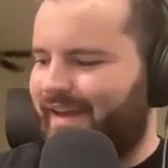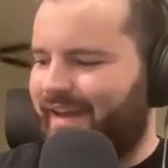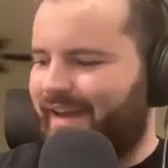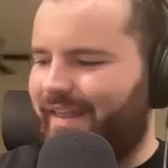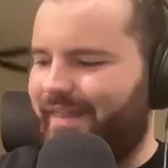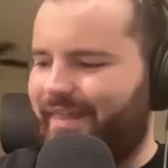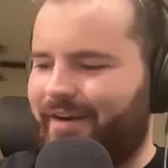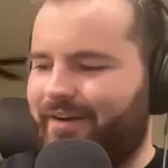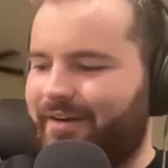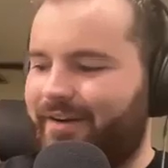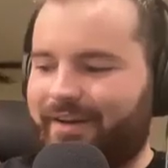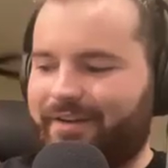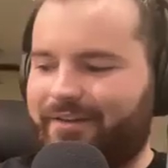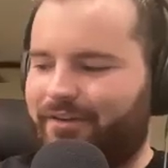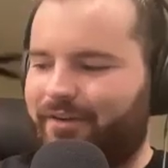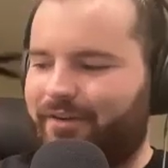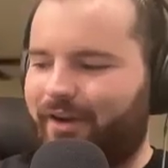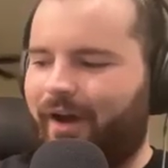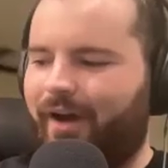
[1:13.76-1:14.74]
there
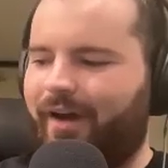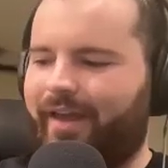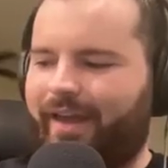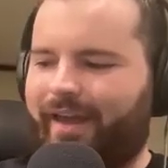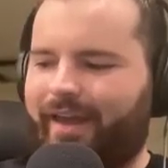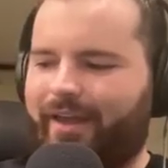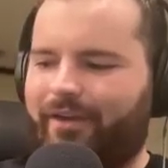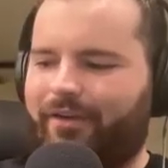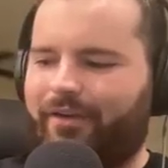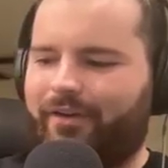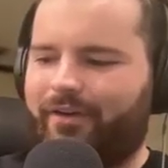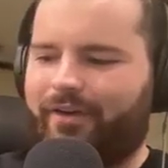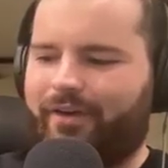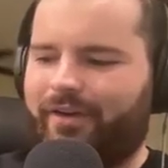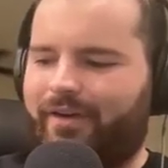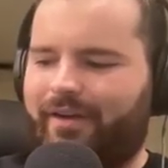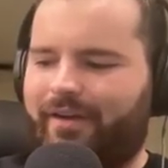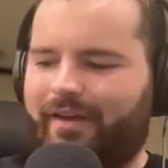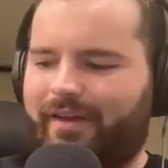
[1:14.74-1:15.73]
is not a
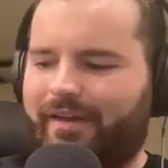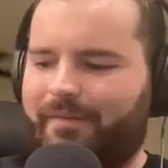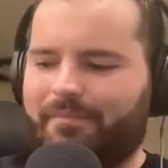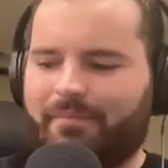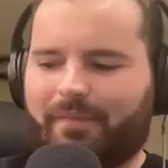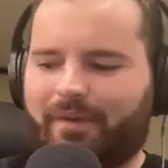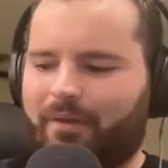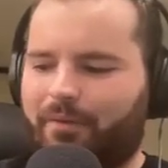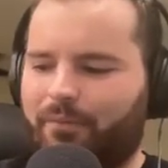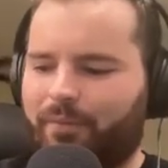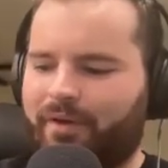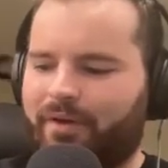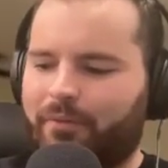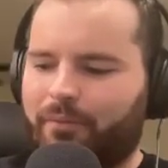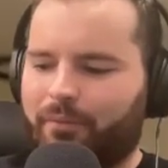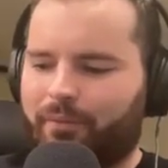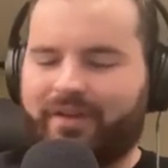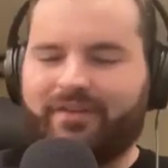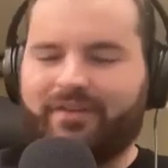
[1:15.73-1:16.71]
good
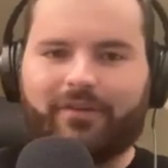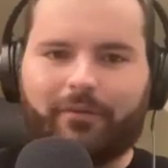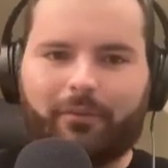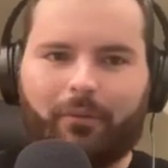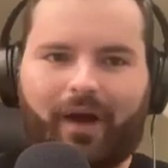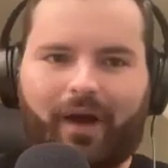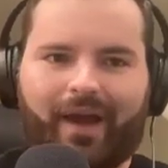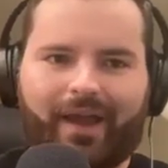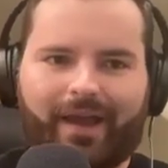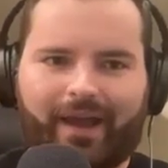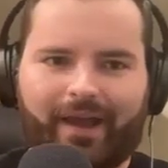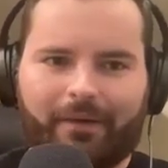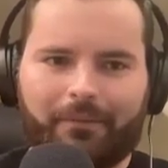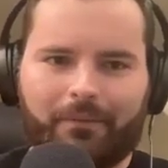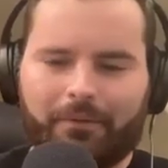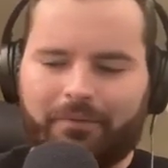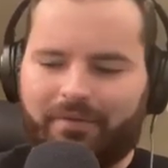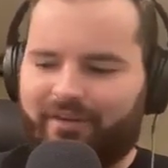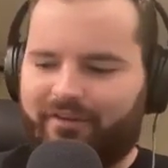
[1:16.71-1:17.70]
real reason why I
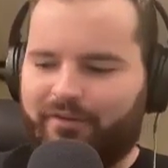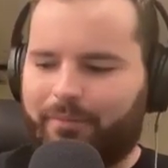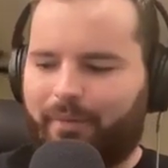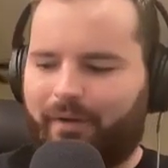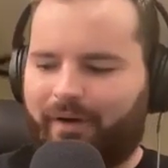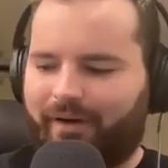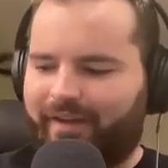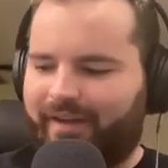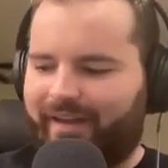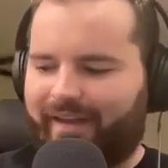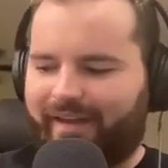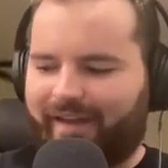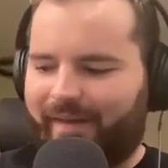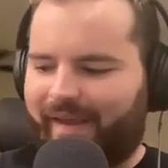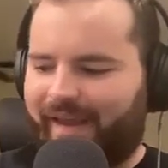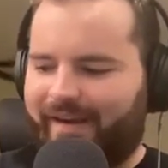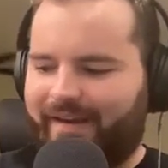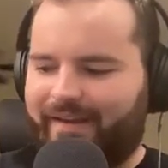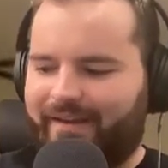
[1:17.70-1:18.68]
wrote this book.
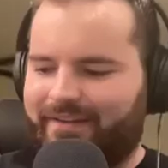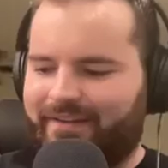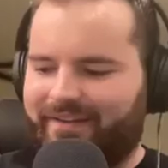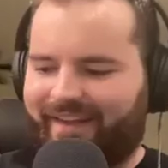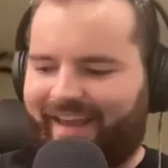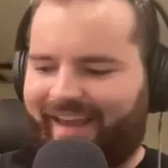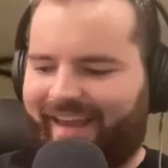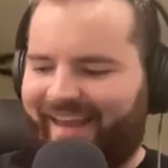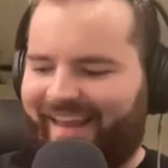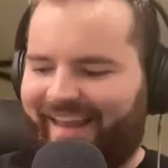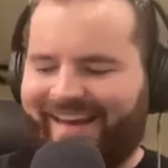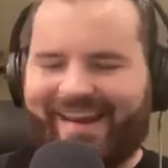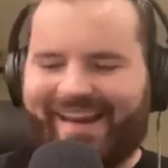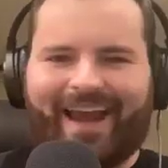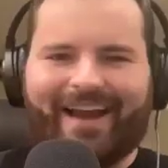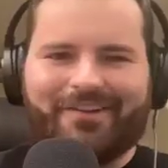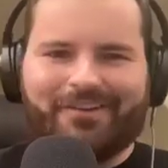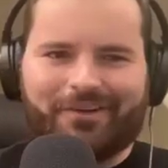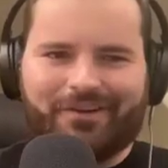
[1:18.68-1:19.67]
It is an
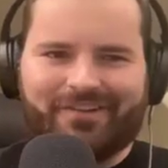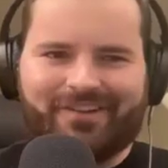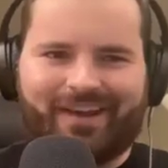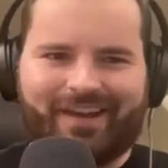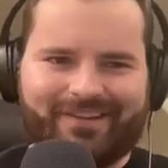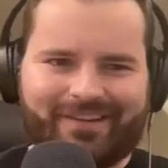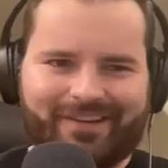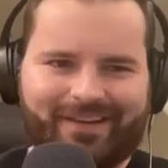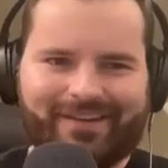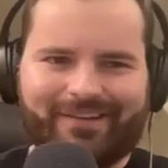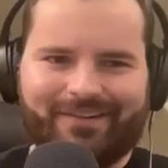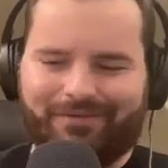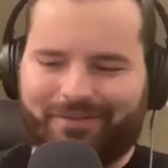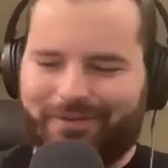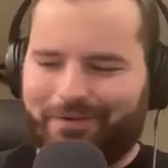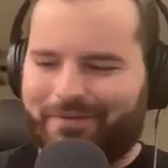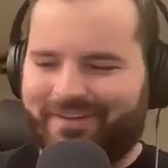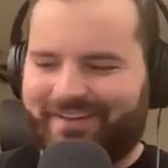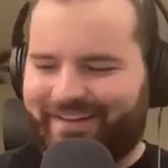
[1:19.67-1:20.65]
exercise in
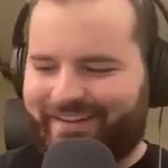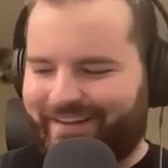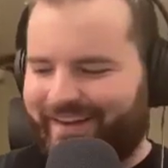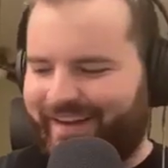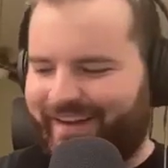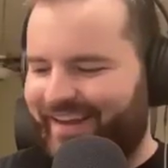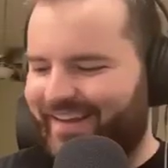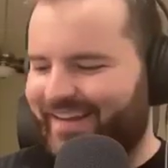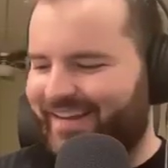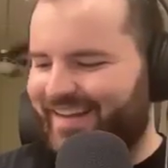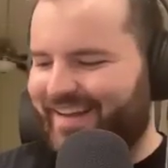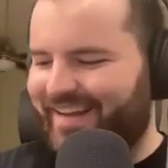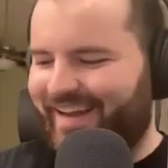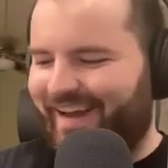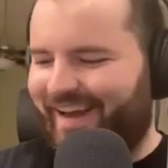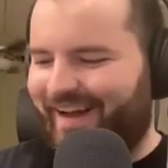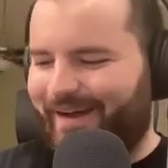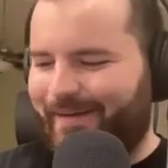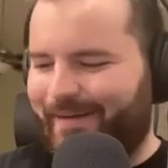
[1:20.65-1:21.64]
futility.
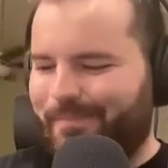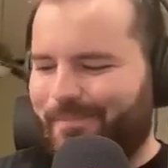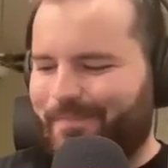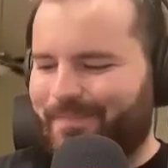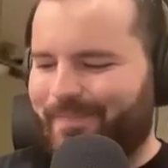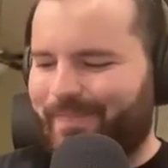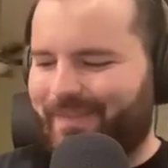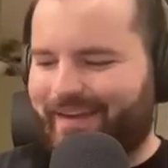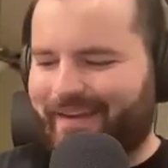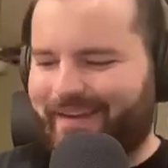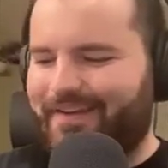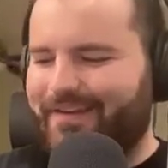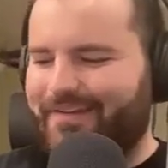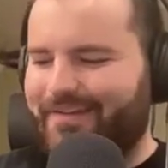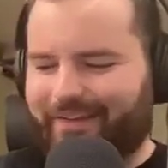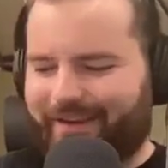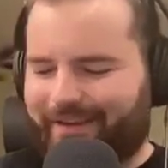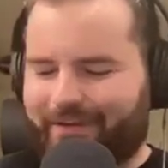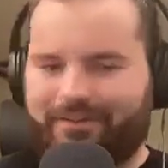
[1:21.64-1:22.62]
It
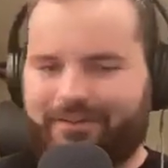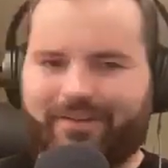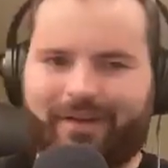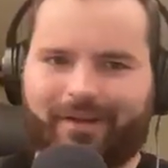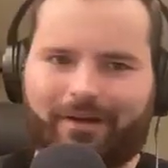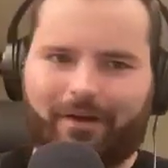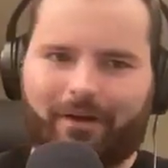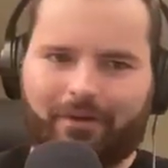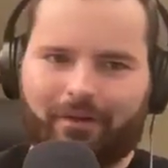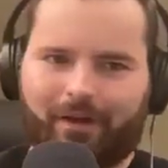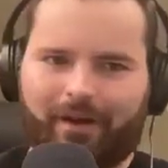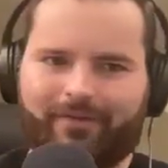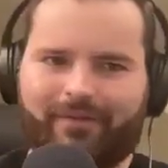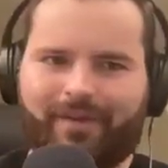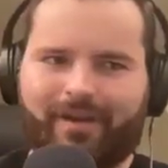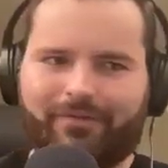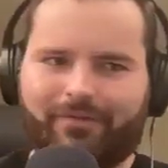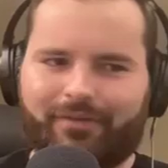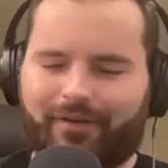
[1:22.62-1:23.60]
is, like you said, a lot
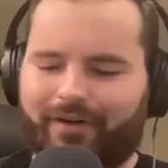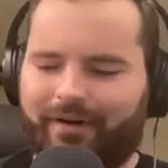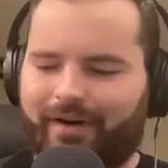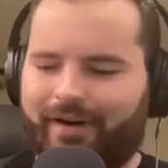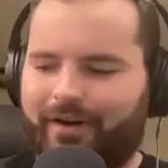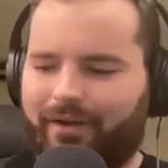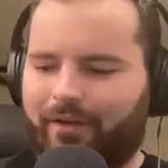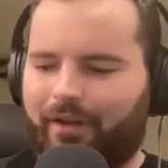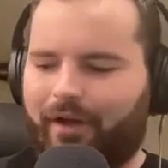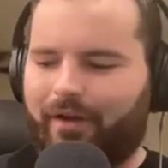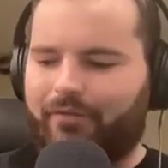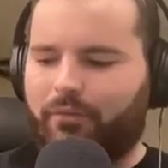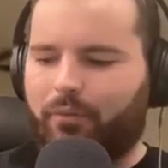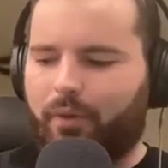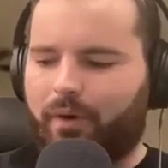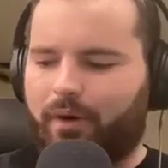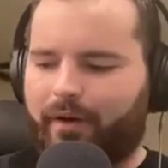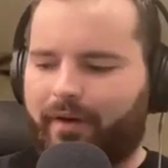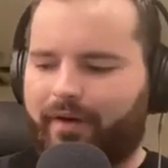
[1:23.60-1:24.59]
of effort and a lot of
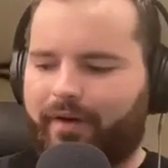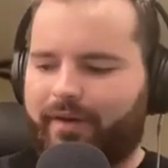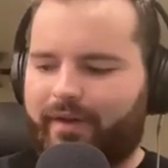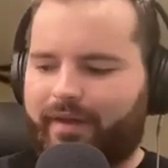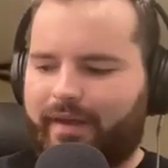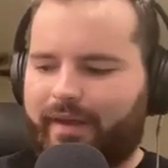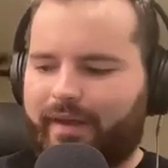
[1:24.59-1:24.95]
work.